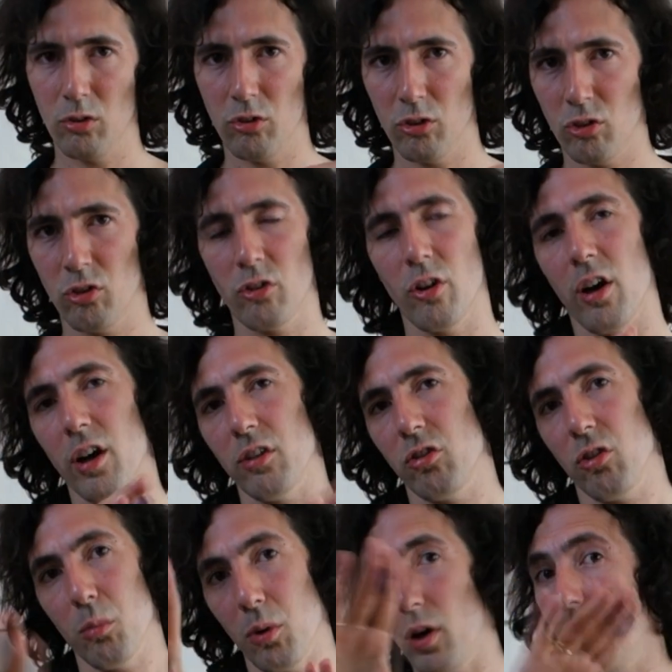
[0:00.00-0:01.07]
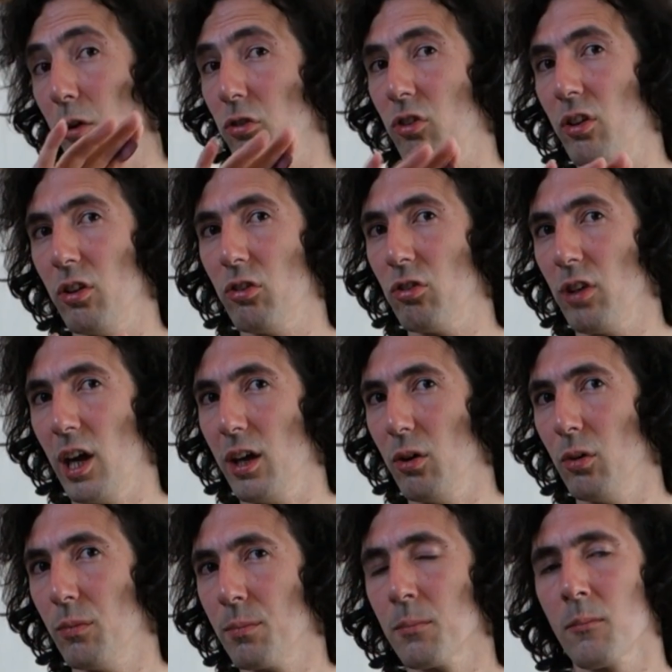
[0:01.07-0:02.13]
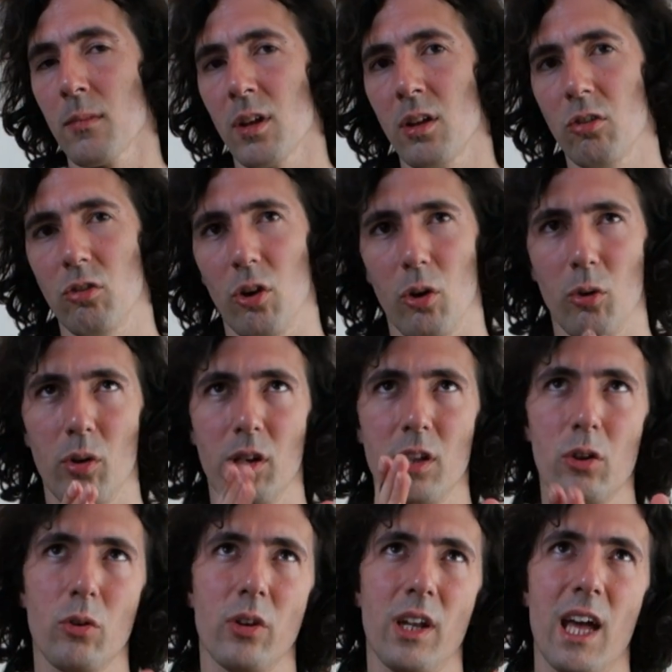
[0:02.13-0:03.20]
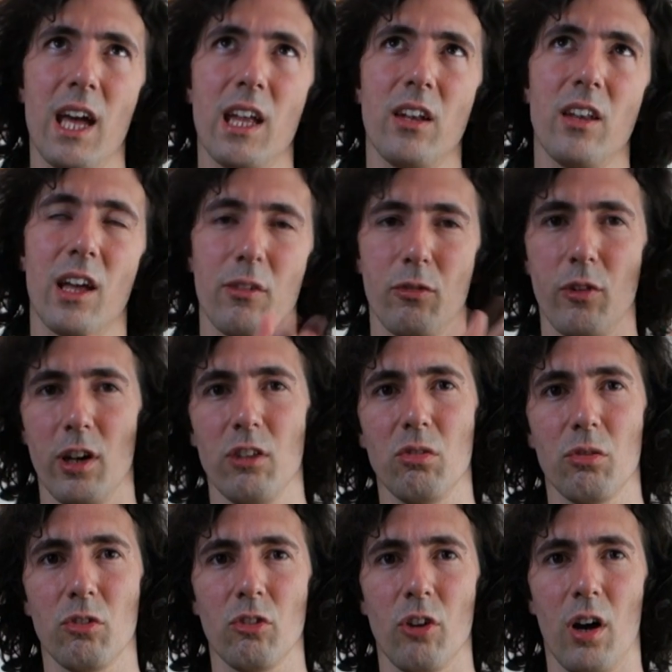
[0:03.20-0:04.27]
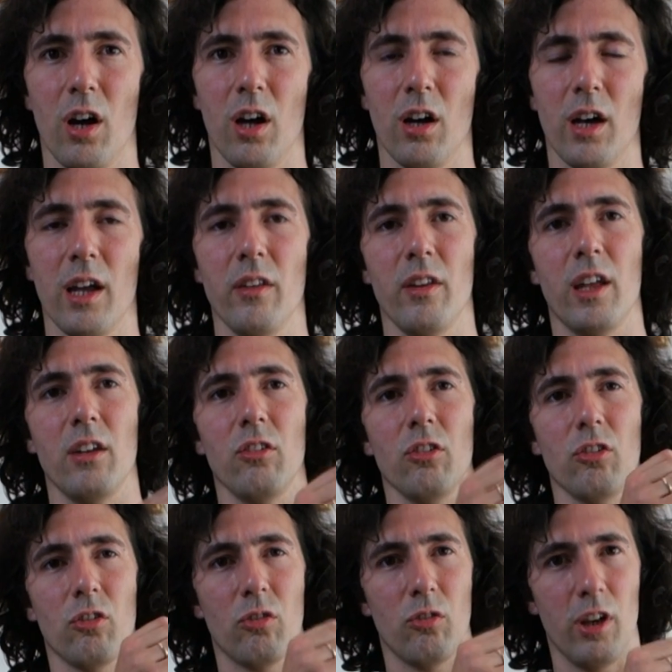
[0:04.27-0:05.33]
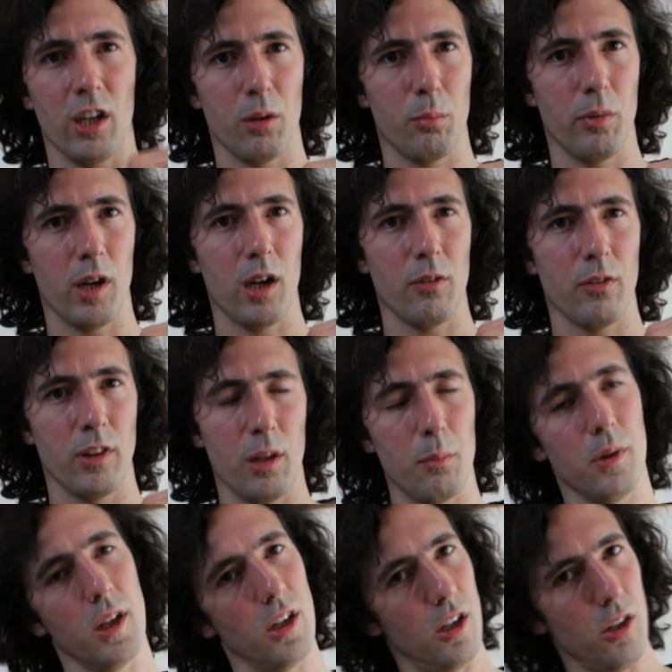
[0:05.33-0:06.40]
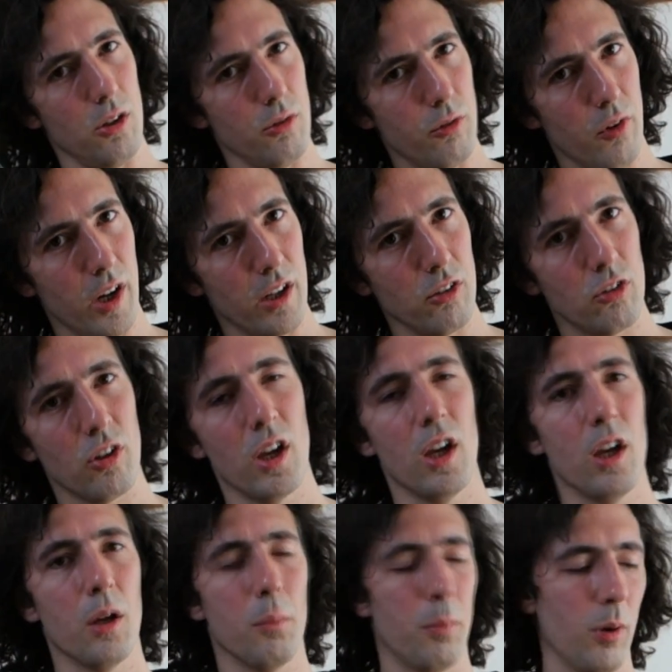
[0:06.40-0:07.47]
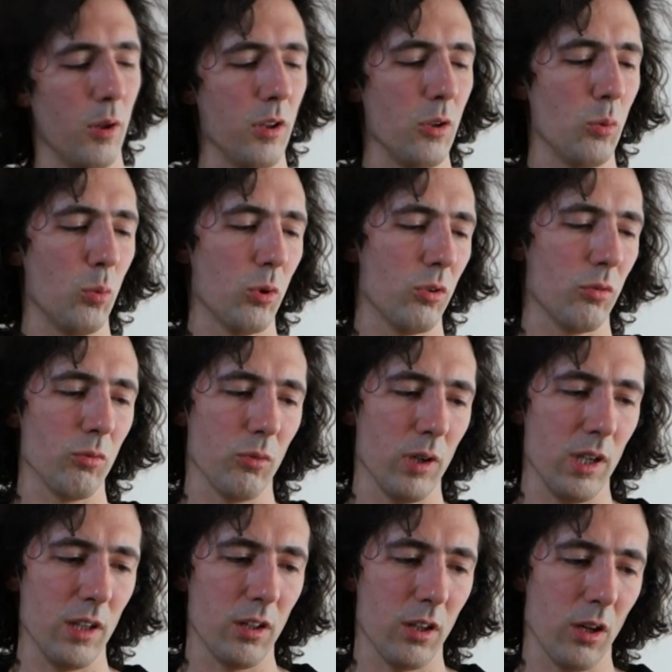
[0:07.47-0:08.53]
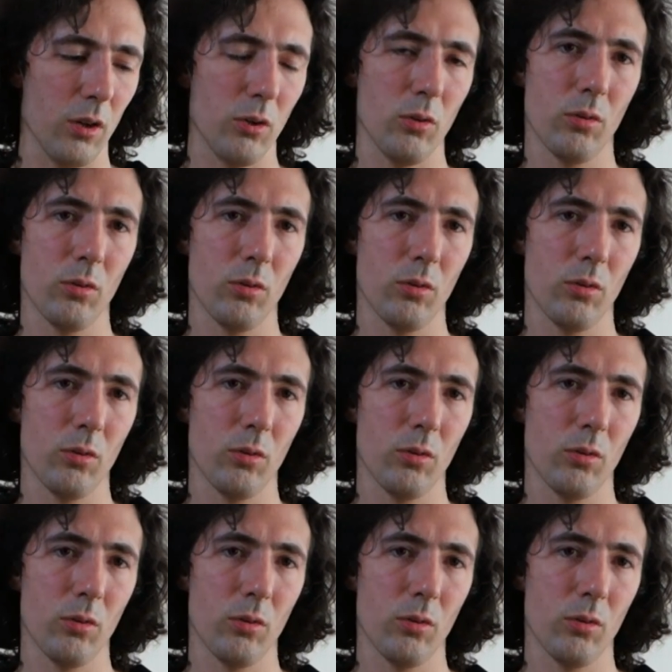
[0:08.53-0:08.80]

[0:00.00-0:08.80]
just start somewhere else in the scale. So you can end that phrase with Sa and then just take a breath and then begin a new phrase. But you wouldn't really go